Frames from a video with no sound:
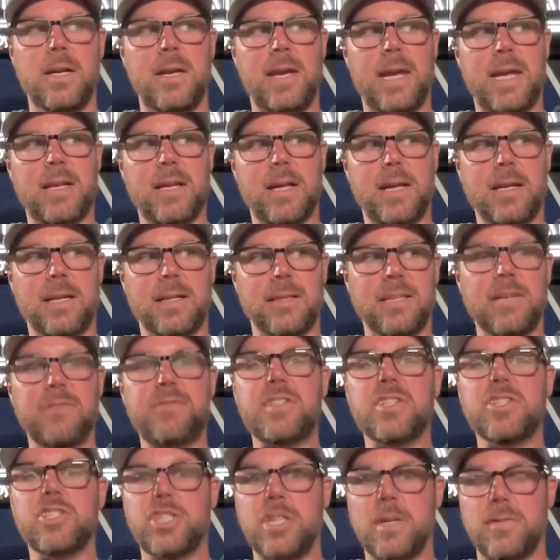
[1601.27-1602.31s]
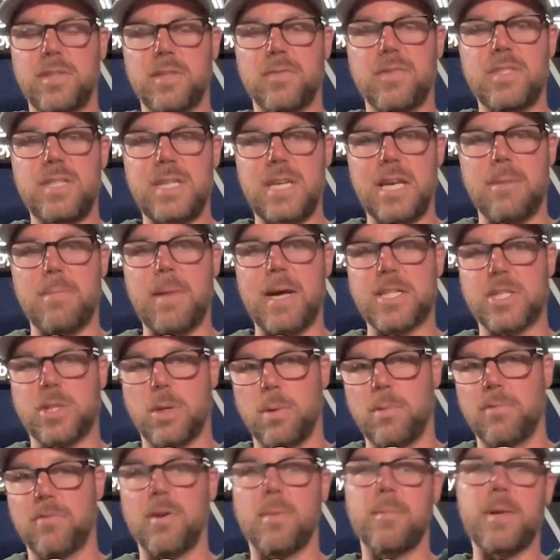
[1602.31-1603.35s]
in a, in a lift and shift of a TMS,
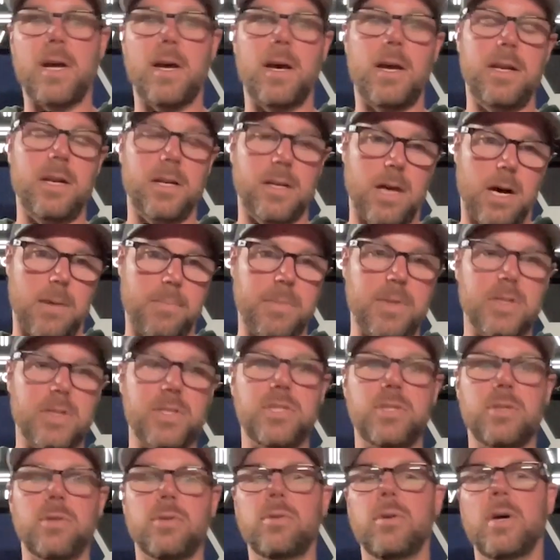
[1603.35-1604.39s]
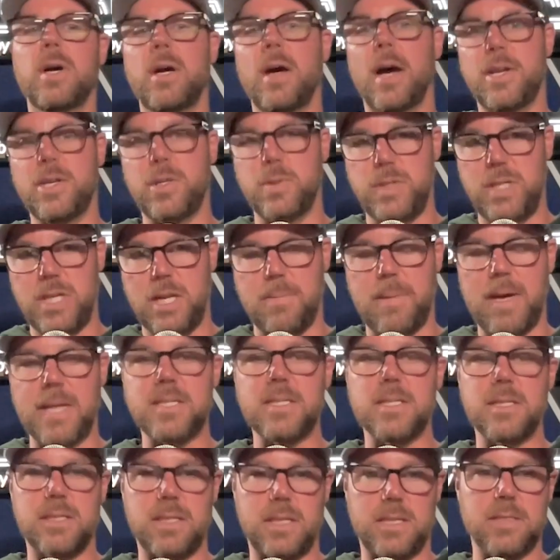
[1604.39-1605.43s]
going from a, an incumbent to a new TMS
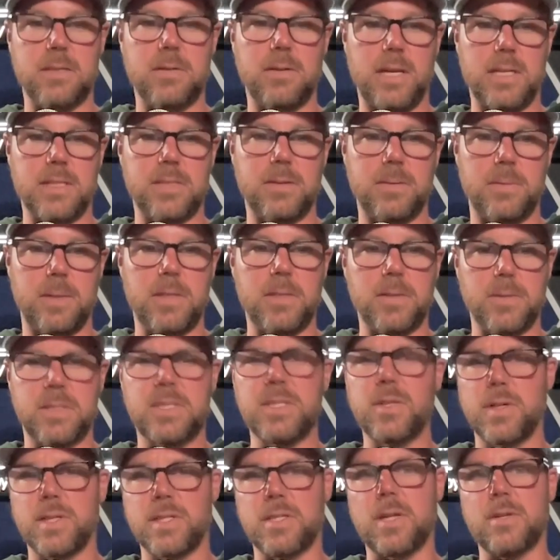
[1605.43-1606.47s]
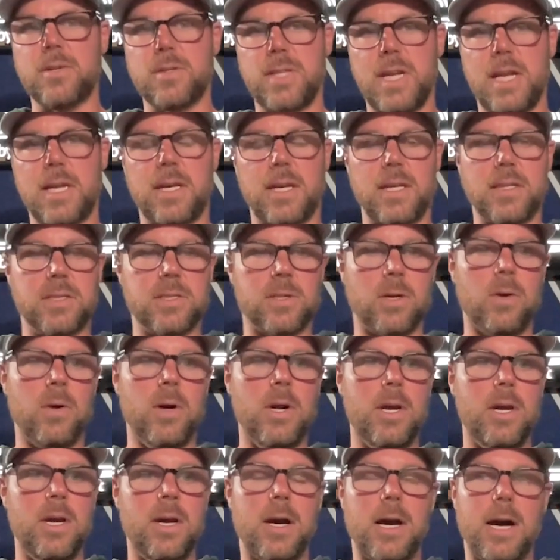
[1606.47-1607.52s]
is, is a is a serious undertaking. So,
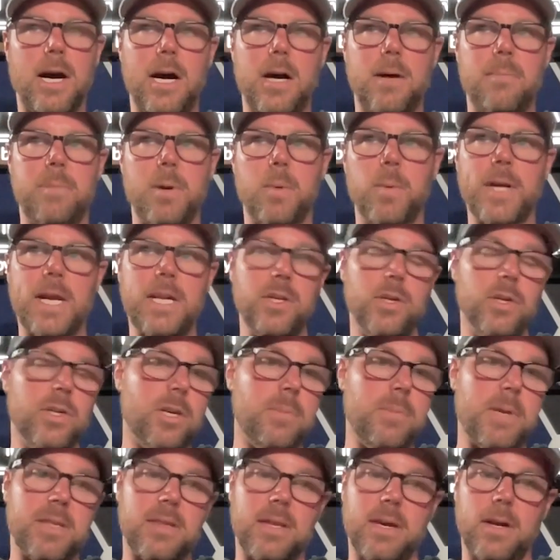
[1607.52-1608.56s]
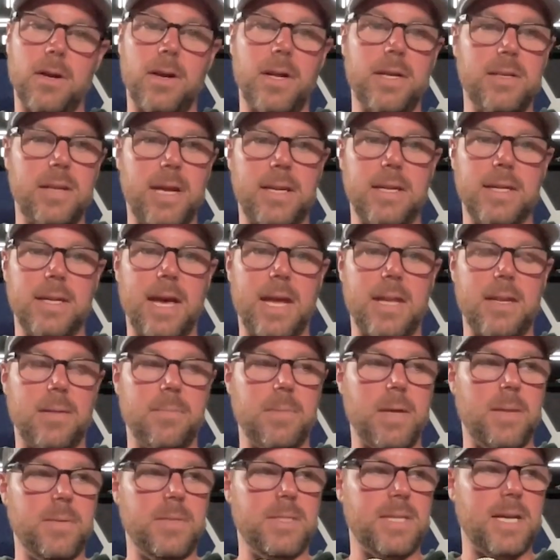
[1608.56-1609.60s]
um, but we're getting good commit there, and, and again,
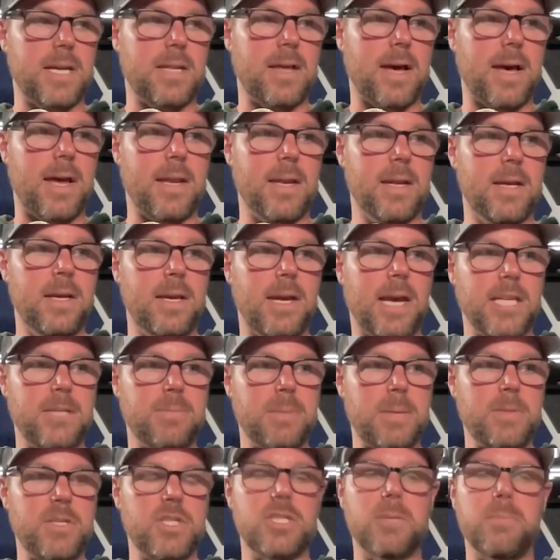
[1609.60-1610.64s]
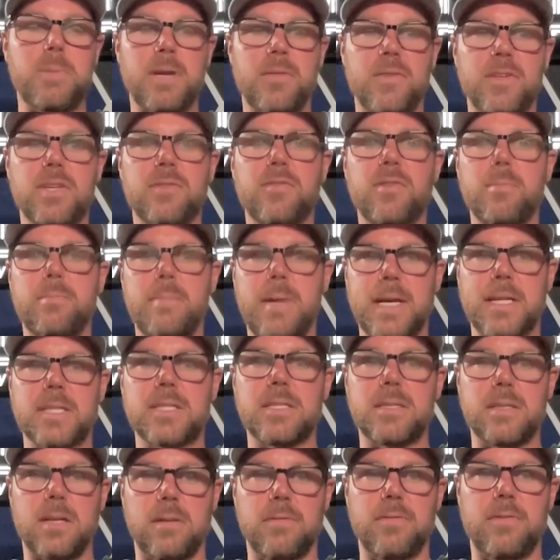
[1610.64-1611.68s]
I'd say that it's maybe just a bit of a different
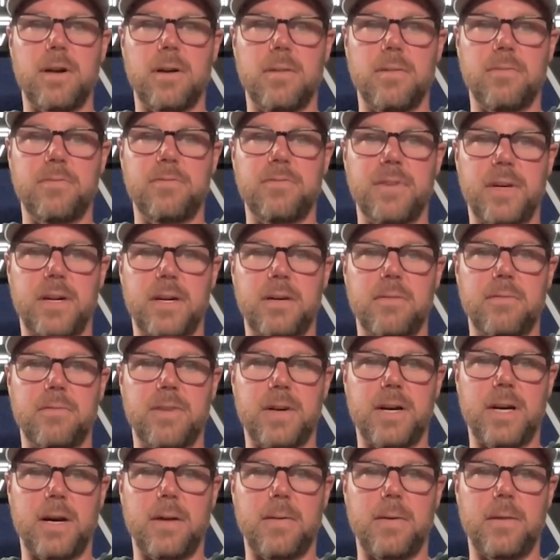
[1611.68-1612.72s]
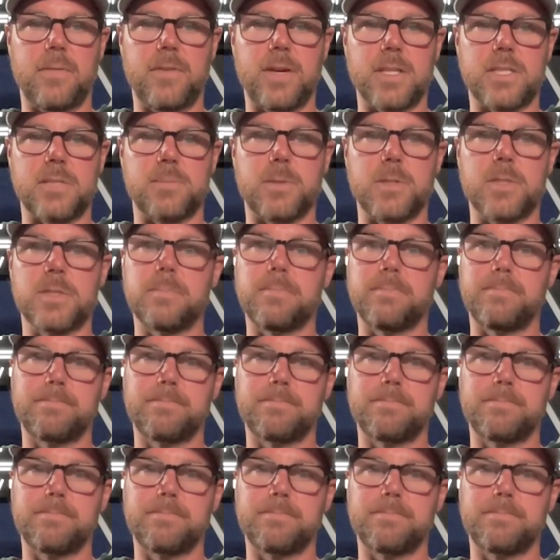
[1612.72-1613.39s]
mix of of of, uh, of customers.